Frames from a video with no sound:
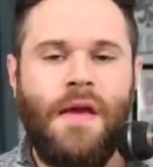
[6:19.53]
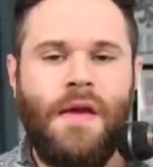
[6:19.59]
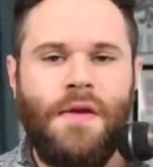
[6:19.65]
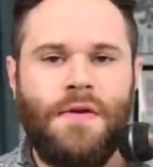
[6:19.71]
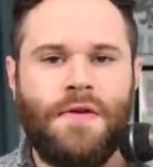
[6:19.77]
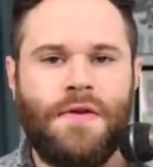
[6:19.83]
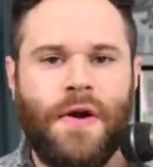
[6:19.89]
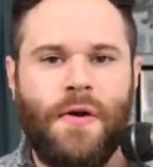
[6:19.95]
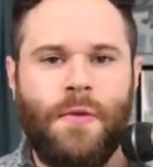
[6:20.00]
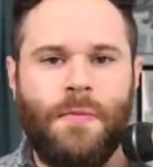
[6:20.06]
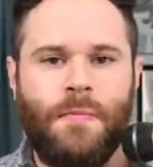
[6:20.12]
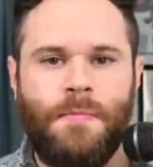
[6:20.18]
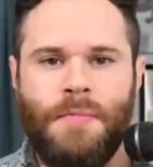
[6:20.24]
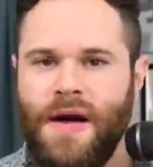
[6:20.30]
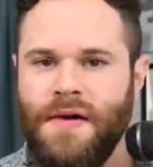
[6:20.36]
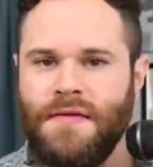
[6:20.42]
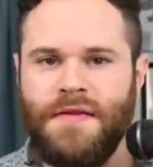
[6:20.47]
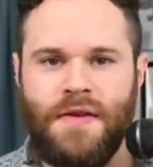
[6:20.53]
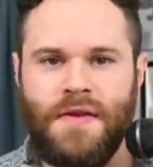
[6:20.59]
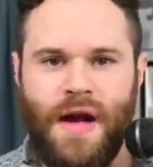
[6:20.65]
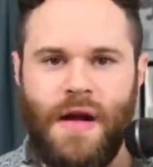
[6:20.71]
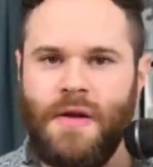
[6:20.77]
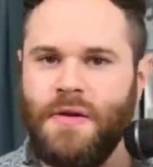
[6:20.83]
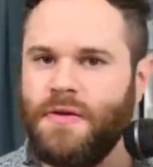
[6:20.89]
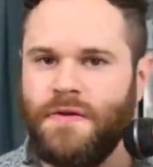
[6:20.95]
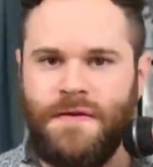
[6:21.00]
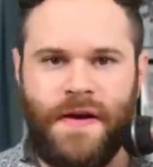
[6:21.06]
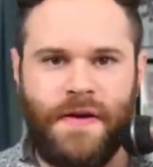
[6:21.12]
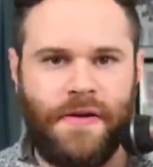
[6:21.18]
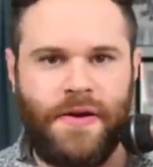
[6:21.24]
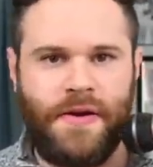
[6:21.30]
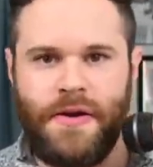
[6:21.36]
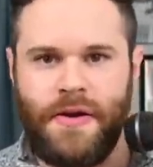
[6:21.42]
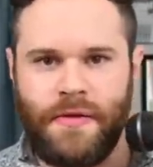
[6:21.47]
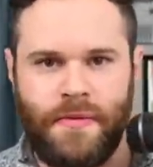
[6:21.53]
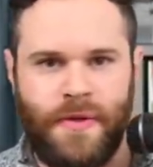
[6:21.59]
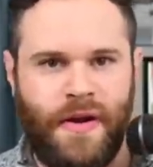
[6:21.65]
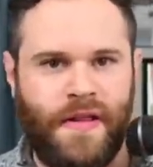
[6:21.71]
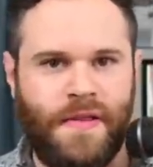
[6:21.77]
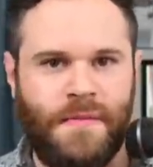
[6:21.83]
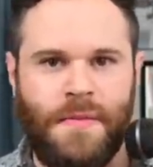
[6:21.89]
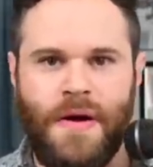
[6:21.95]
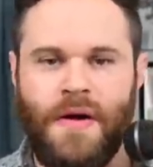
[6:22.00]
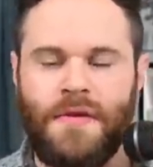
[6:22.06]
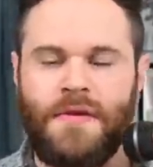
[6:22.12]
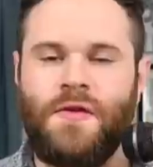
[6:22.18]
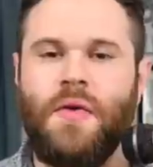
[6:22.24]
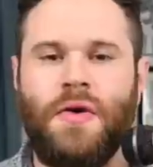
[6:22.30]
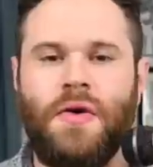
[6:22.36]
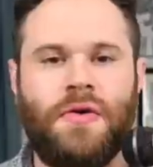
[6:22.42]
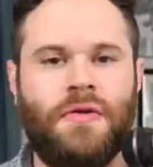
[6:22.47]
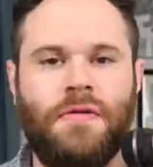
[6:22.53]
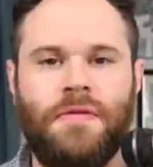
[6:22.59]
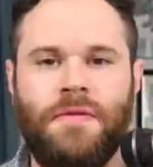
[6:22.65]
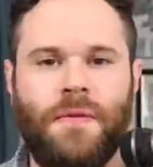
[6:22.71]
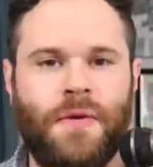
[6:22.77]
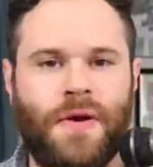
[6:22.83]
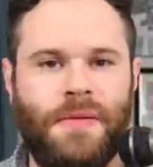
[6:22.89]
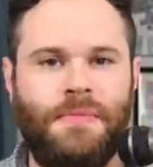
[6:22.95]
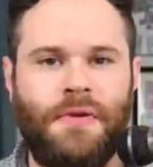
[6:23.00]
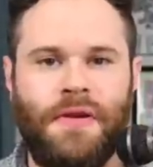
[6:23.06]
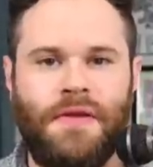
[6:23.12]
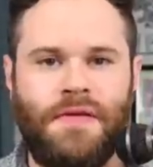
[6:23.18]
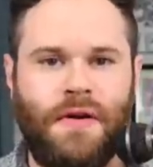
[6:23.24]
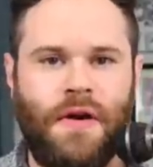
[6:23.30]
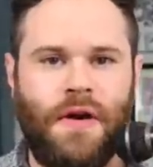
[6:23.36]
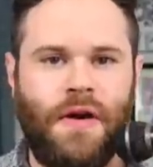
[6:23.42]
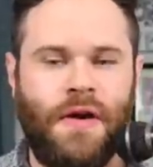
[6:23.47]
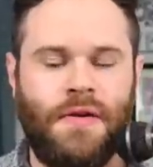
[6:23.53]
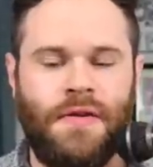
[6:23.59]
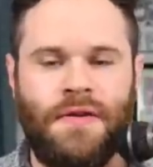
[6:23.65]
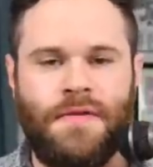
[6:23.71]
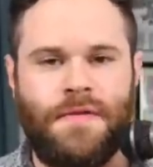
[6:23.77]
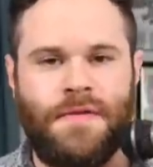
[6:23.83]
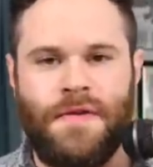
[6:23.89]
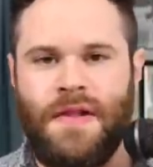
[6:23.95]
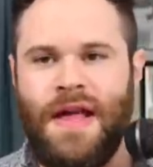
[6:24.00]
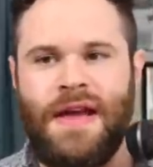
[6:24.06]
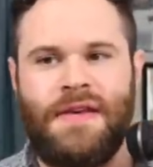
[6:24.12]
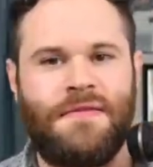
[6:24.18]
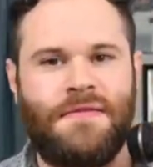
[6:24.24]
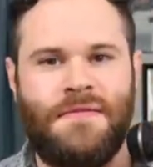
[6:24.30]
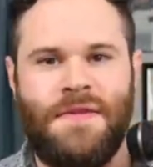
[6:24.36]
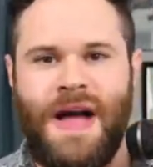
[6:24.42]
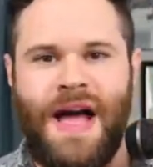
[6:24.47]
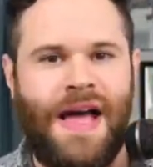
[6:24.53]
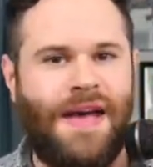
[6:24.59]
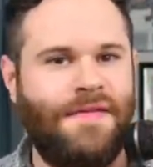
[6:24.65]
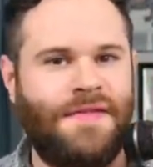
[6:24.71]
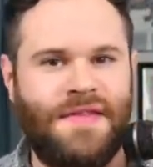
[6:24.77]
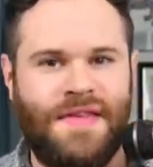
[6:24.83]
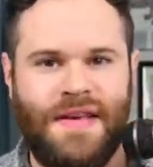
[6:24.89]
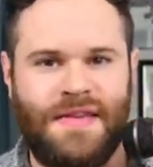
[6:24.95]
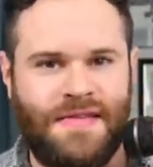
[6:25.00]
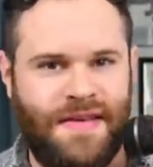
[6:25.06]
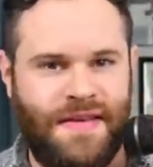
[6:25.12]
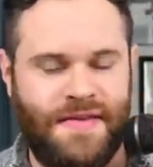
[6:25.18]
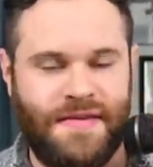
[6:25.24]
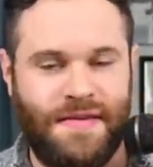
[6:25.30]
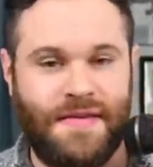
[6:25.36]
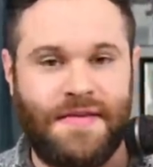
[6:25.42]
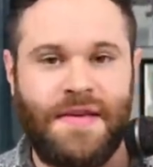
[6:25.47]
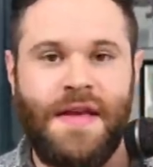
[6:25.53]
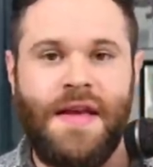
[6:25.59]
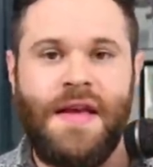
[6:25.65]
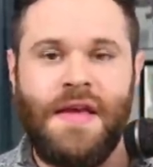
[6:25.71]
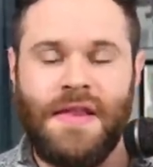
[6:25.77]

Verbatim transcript: So Boston College, very good at running the ball, 240-plus yards for the last 5-6 seasons.